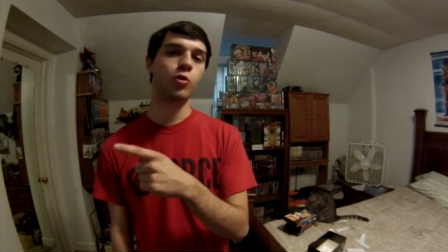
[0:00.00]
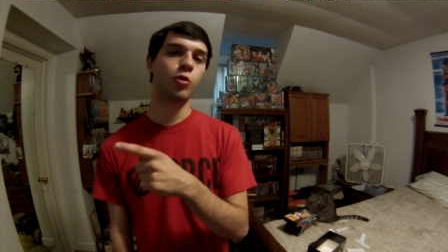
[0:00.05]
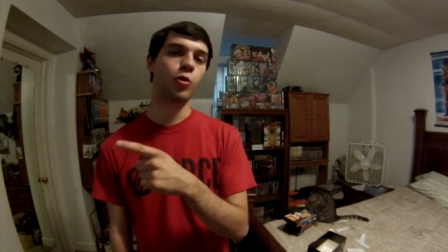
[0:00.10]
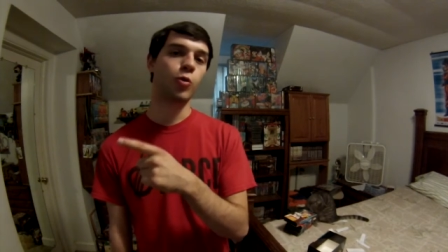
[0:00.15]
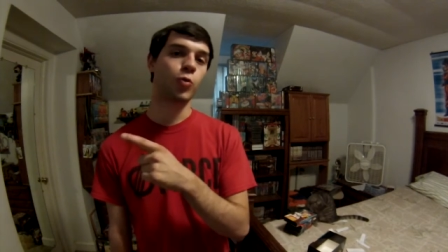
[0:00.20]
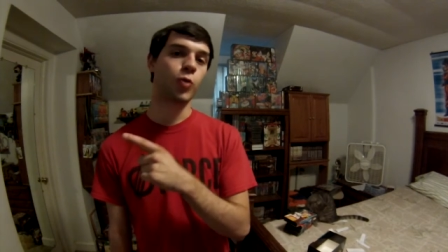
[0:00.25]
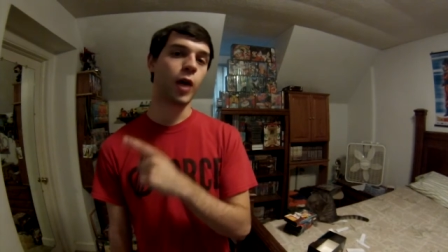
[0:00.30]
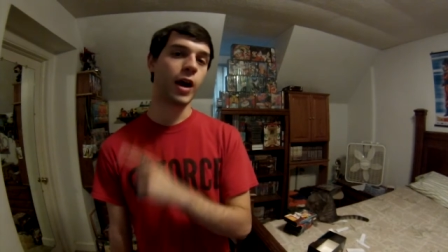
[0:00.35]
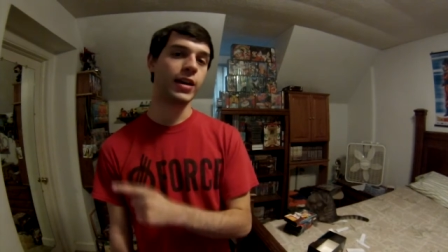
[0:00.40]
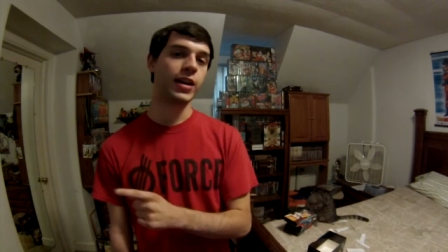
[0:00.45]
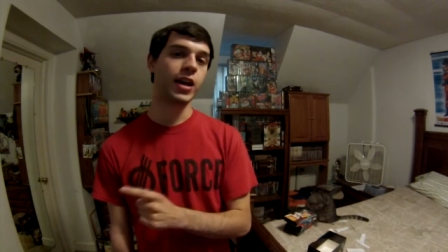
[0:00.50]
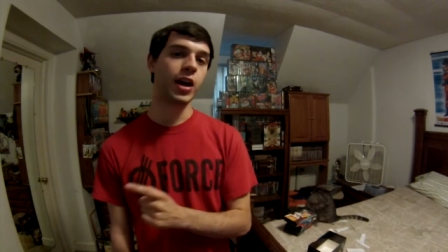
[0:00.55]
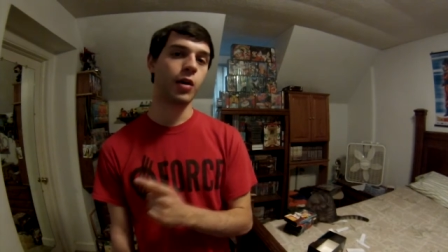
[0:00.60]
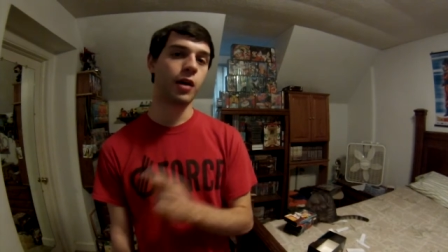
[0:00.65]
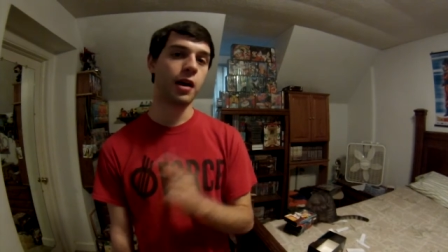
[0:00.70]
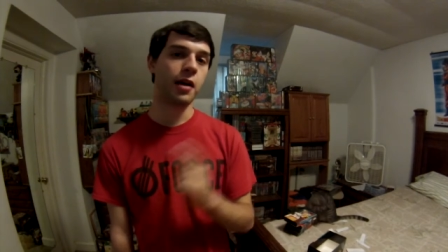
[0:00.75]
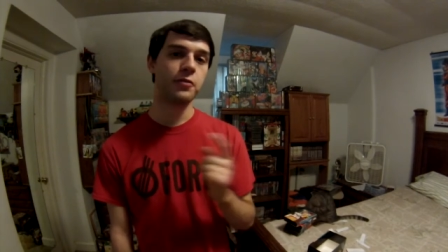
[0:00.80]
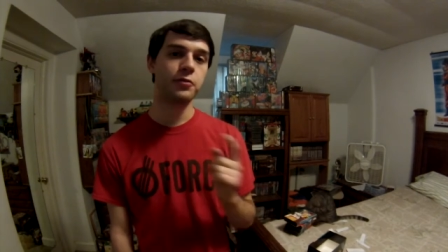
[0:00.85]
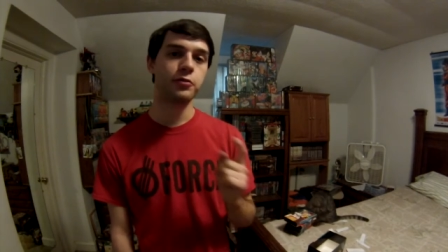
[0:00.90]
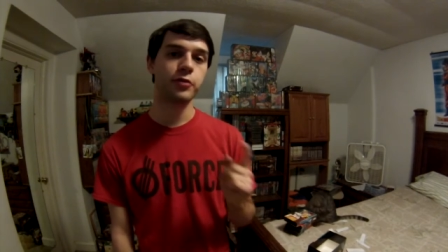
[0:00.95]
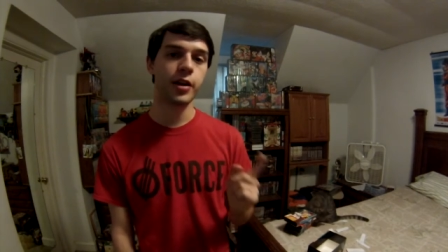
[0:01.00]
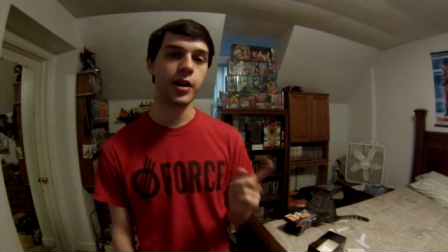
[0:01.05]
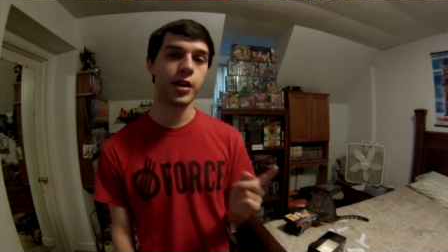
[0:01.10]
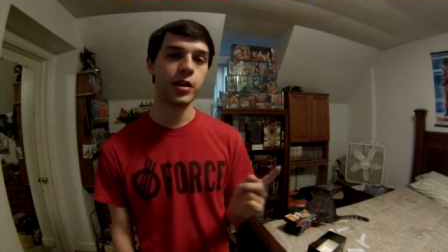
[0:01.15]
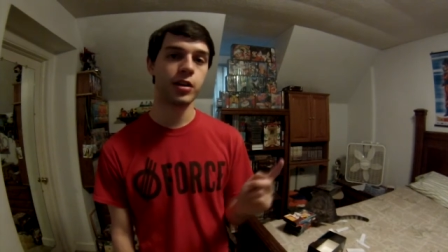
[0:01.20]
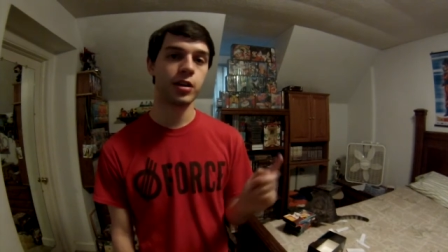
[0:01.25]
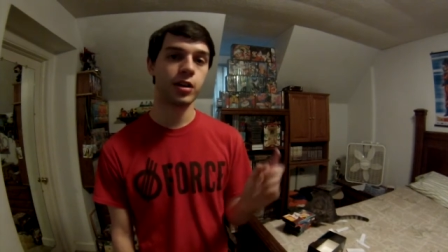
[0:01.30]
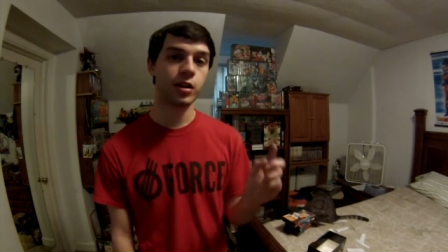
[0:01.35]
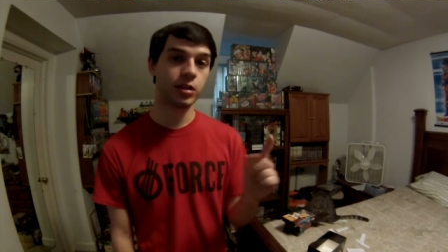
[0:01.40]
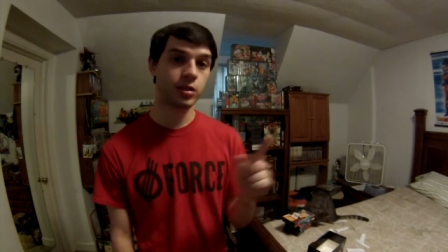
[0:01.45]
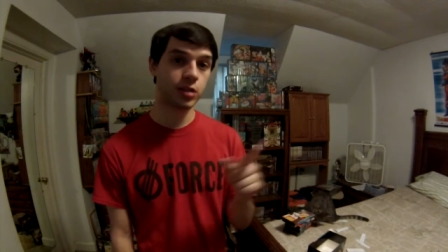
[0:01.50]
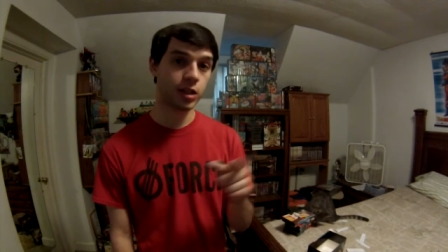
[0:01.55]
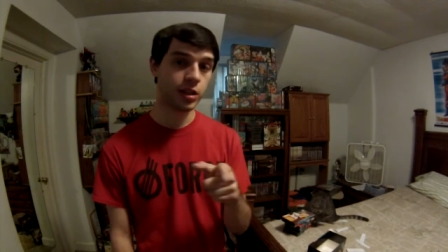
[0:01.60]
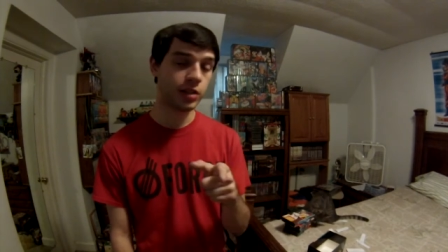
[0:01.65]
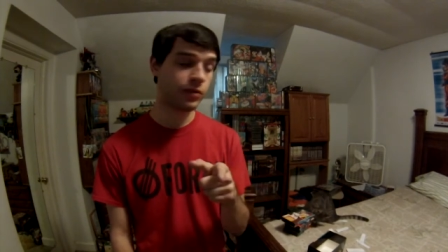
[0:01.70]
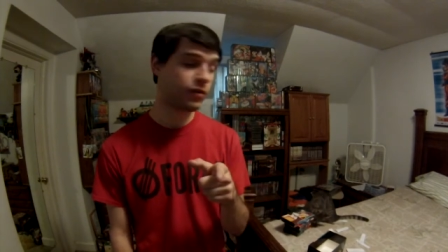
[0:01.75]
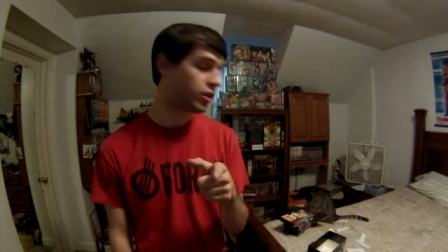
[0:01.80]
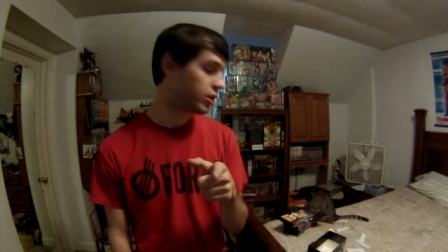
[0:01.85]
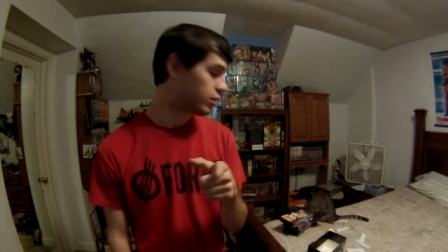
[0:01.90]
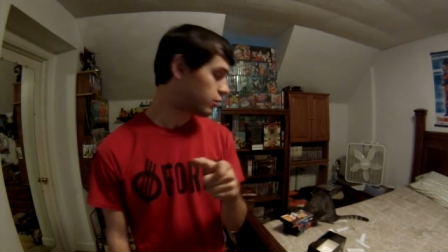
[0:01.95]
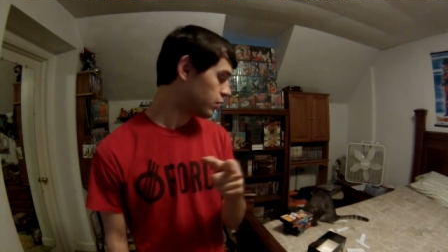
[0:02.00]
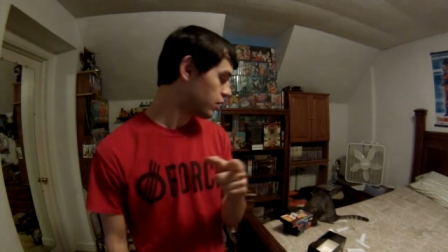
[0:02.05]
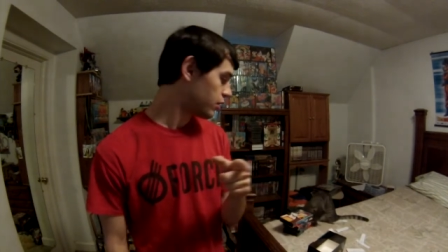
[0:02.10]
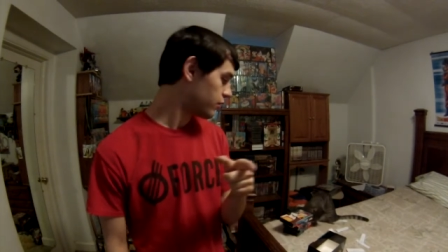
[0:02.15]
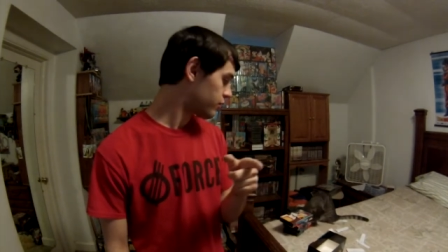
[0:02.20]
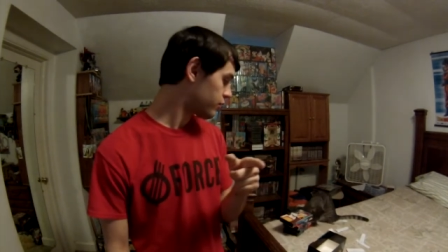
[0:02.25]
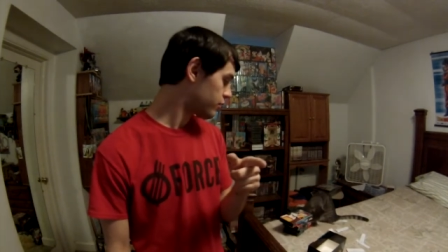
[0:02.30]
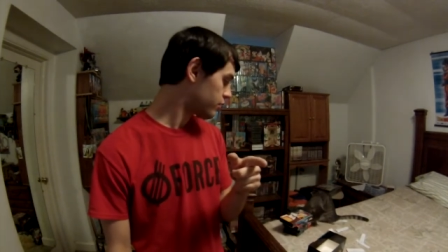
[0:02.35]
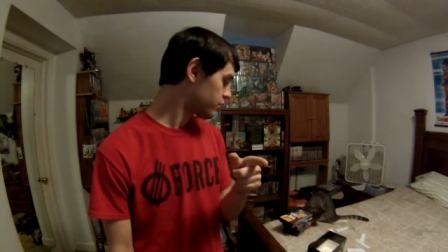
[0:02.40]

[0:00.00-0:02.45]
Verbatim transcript: right now after I cut this video off.